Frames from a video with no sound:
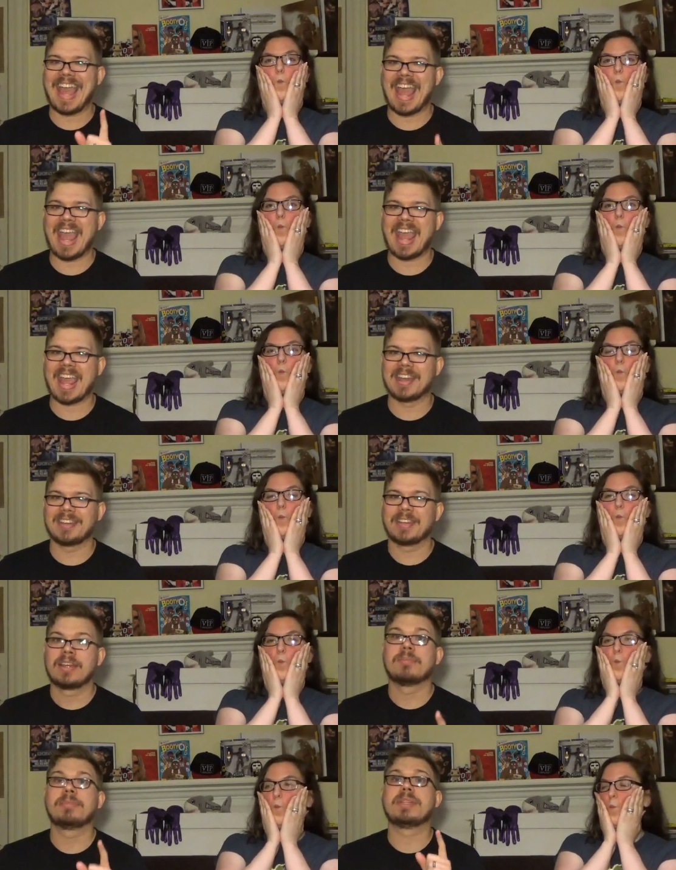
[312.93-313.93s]
Speaker 1: and
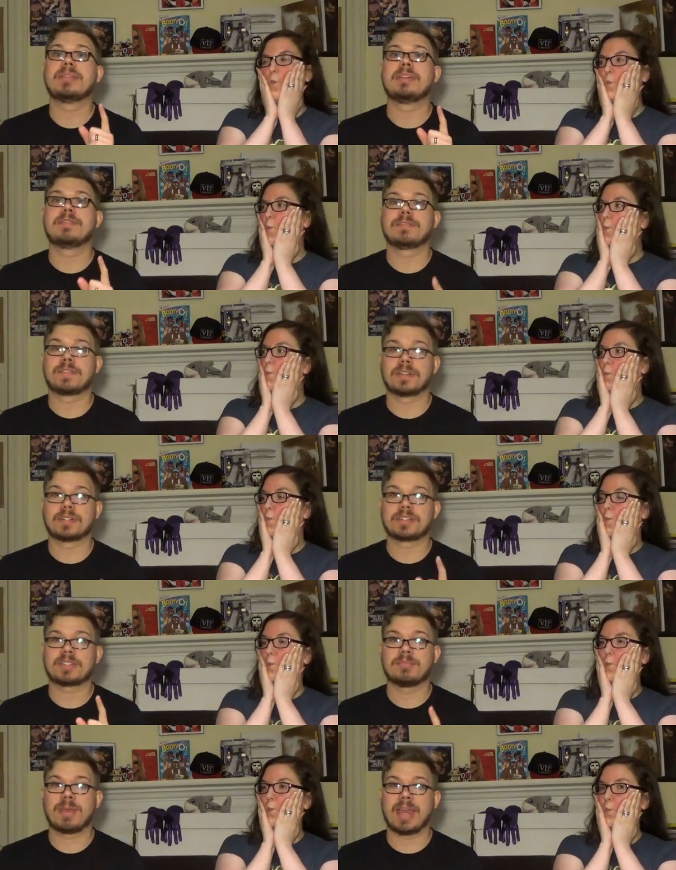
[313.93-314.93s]
be the
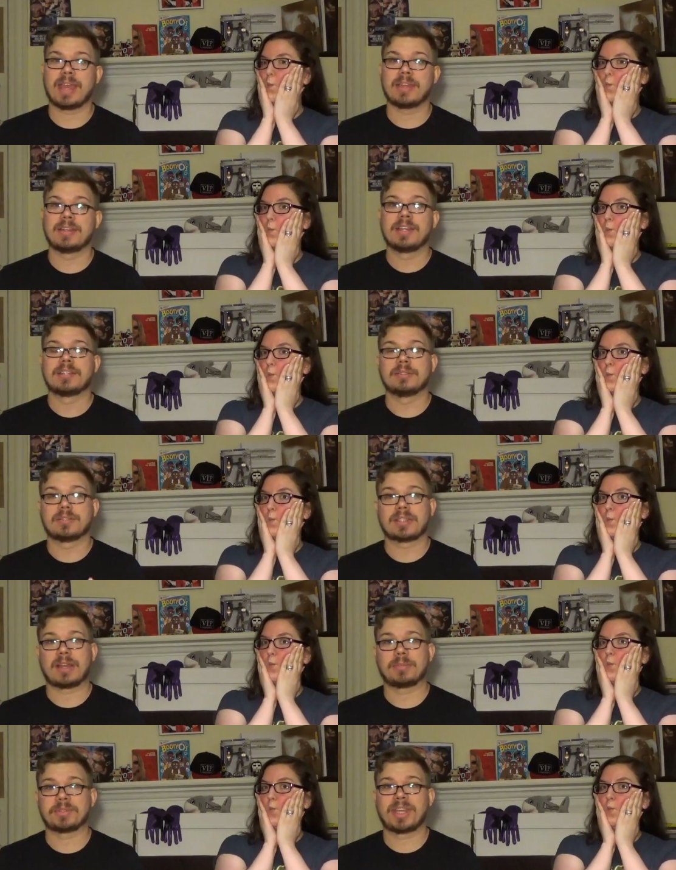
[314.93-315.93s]
first man to
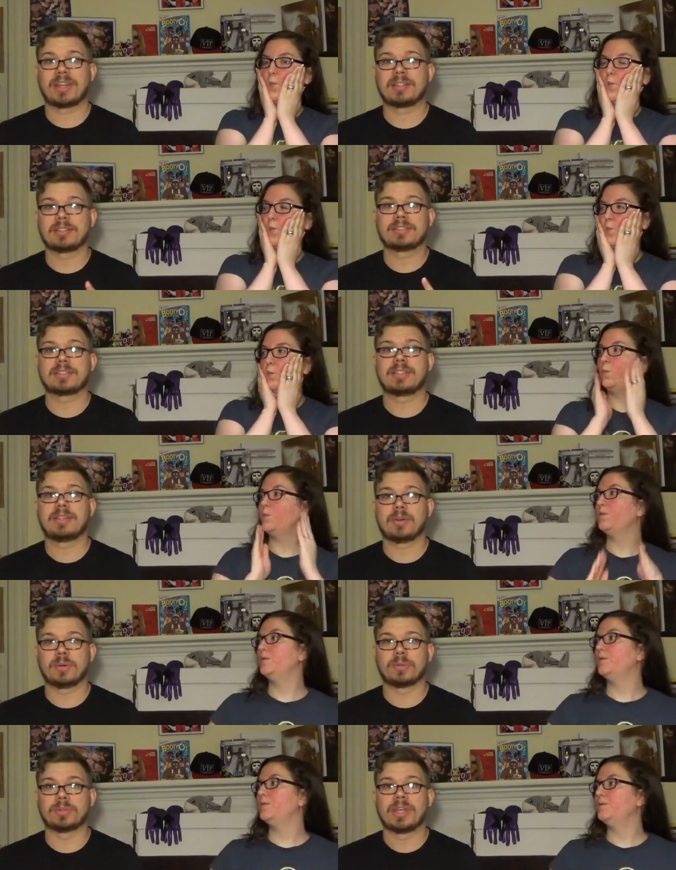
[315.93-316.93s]
simultaneously
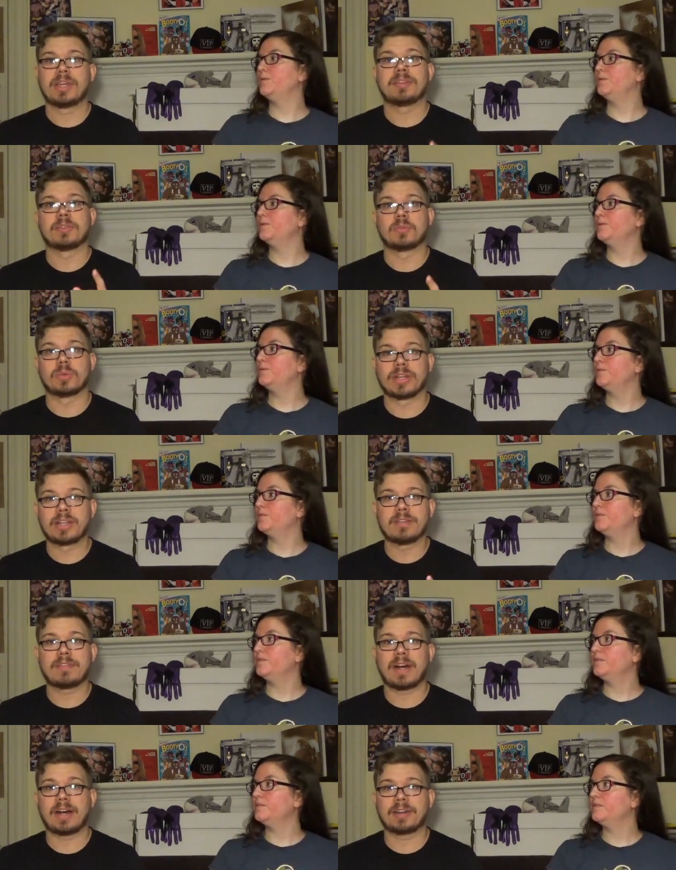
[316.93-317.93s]
hold the Ring
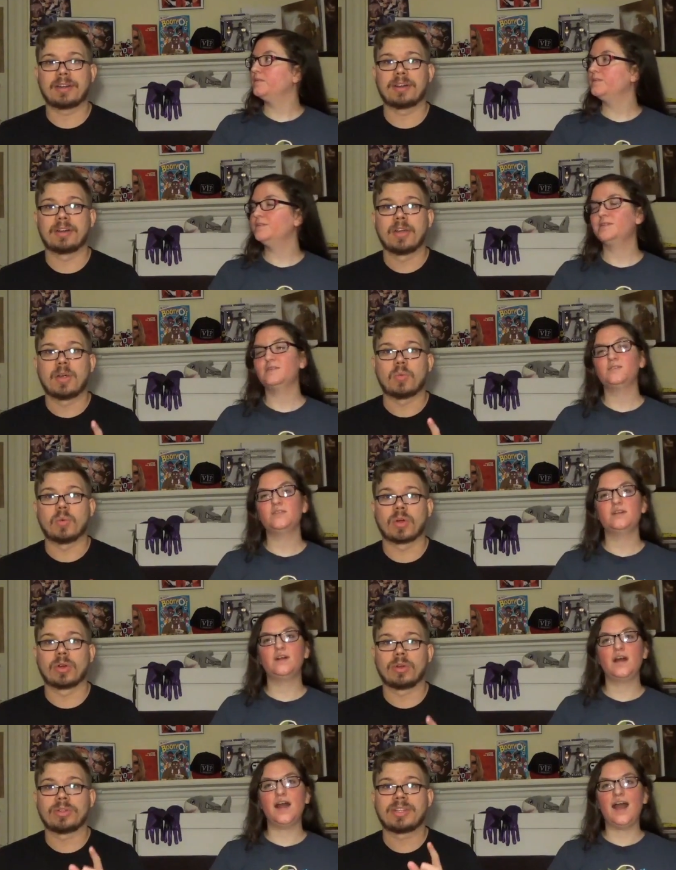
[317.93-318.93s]
of Honor
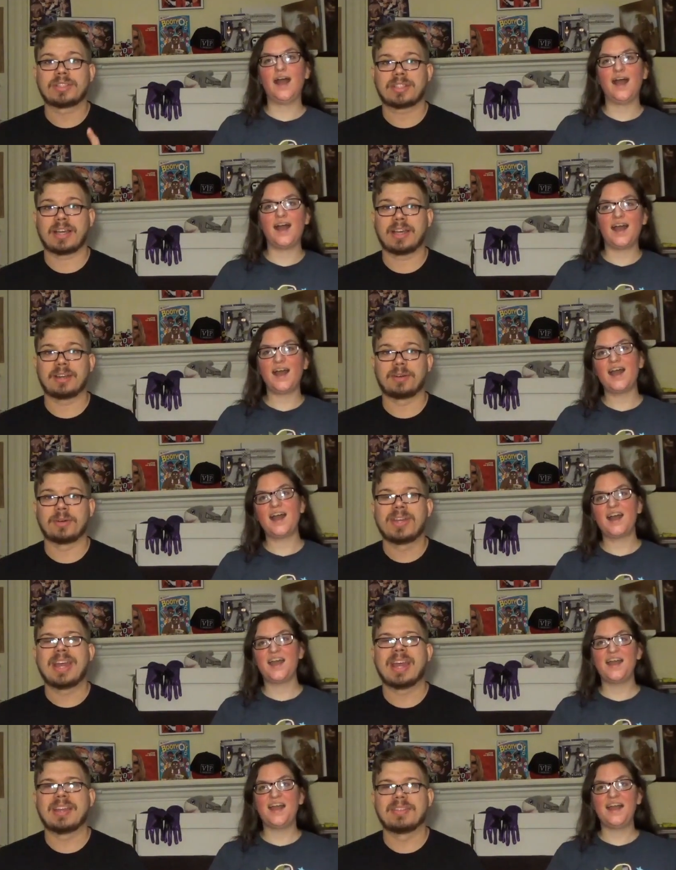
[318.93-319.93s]
world title
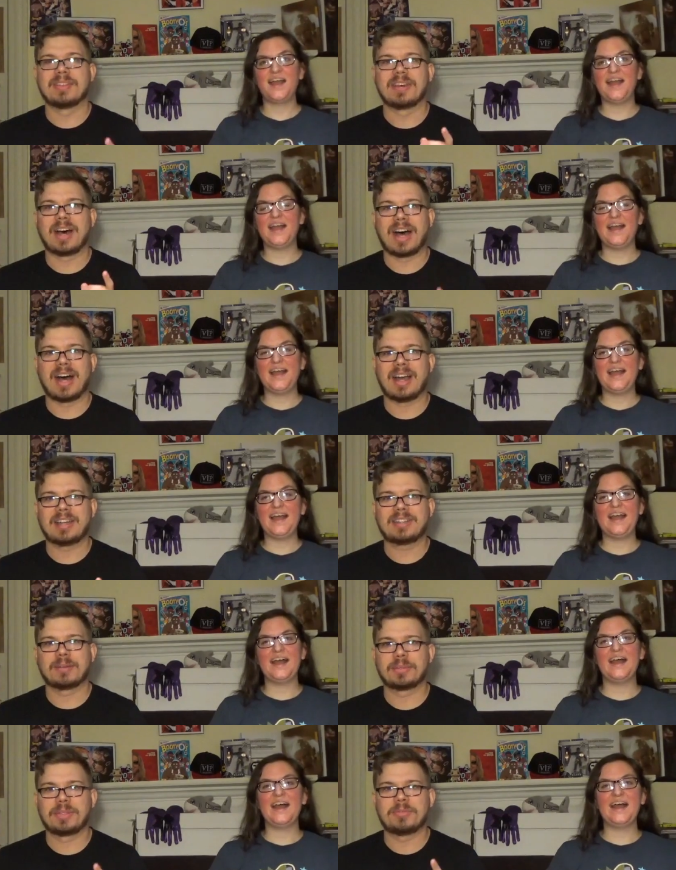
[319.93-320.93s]
and the
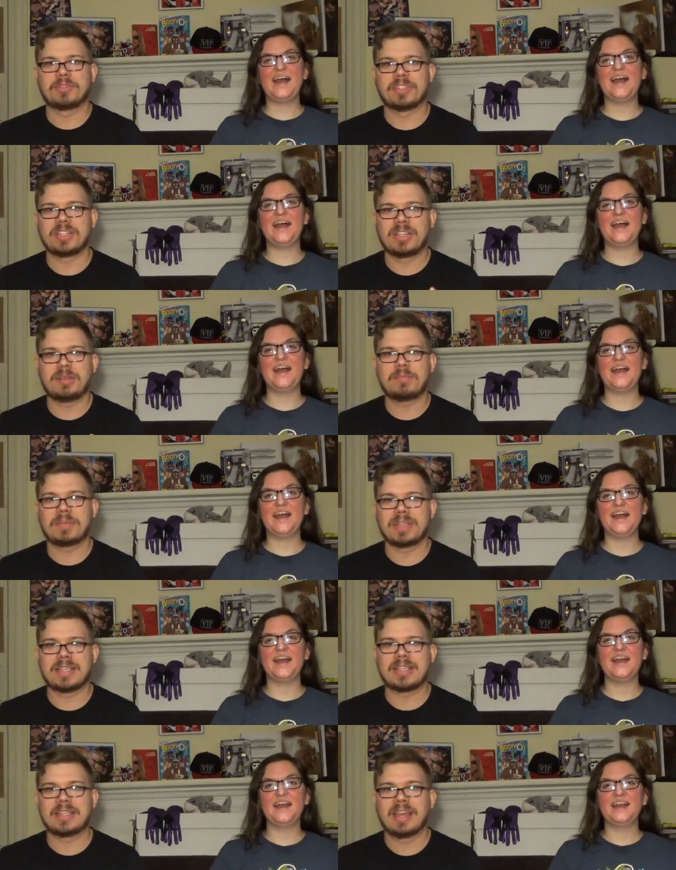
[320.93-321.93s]

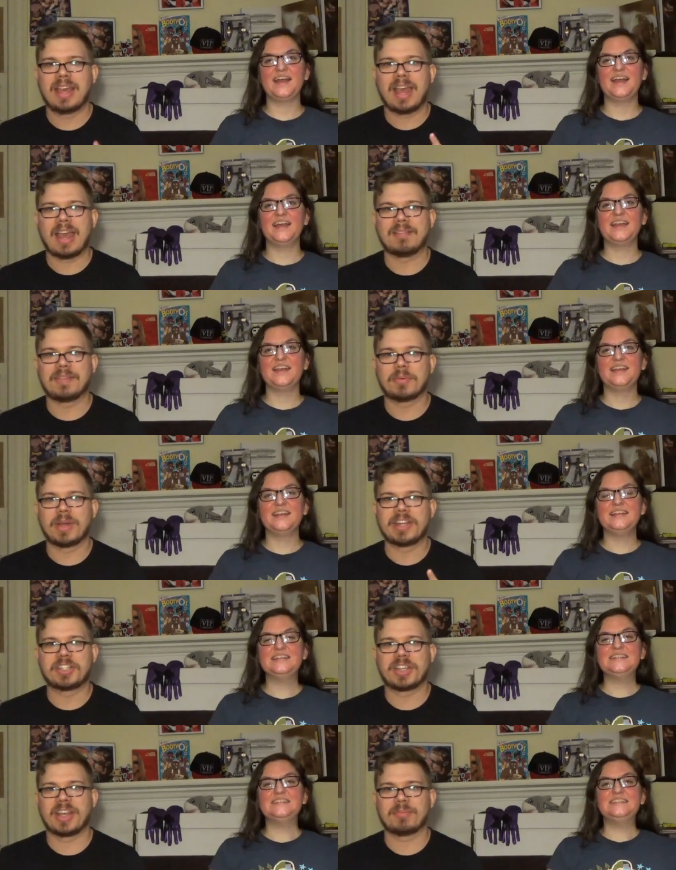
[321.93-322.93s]
IWGP
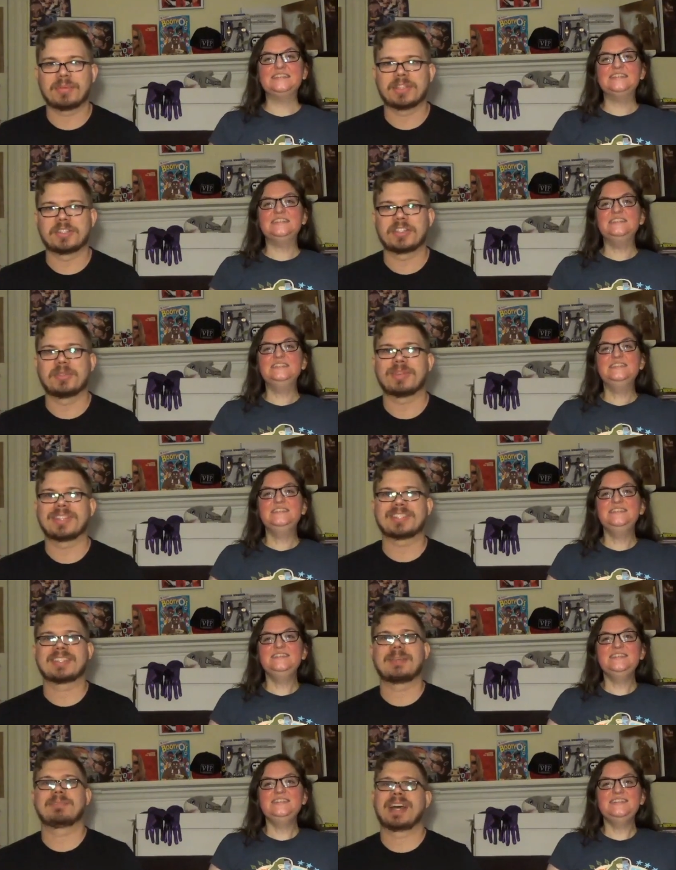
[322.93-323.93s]
Heavyweight Championship at the
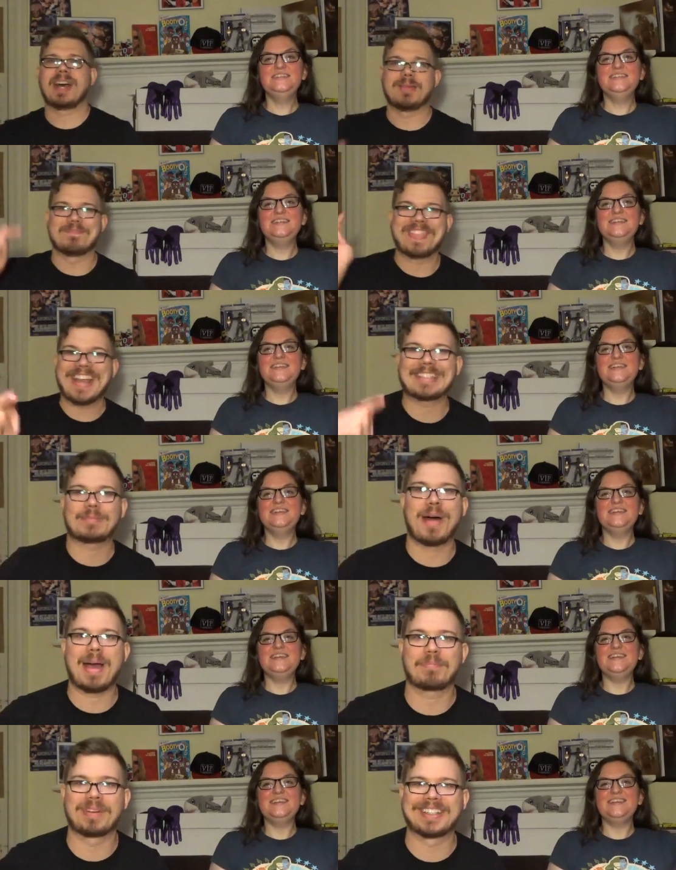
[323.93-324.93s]
same time. That's
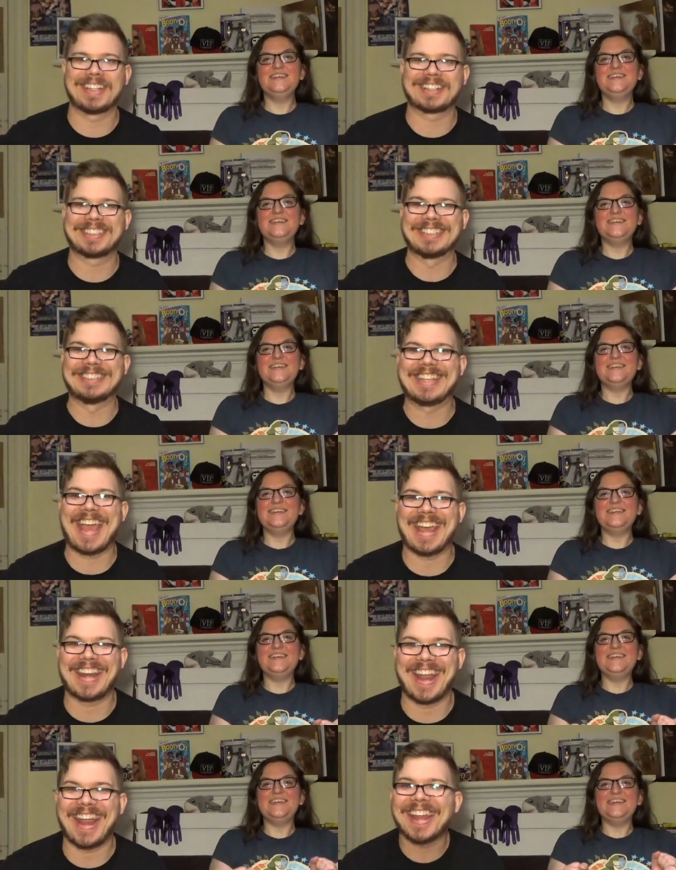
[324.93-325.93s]
my prediction,
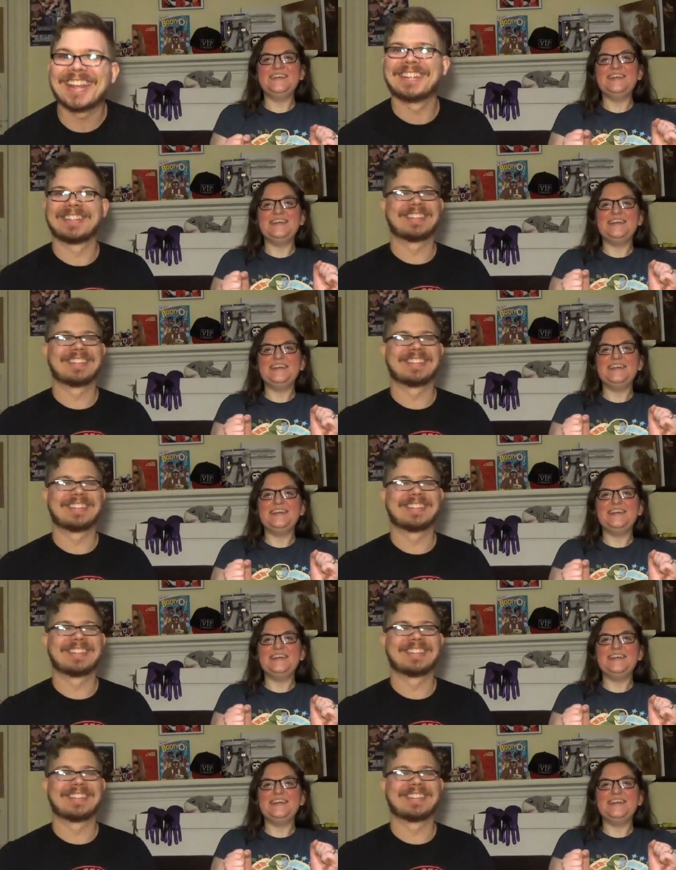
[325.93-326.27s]
Daddy!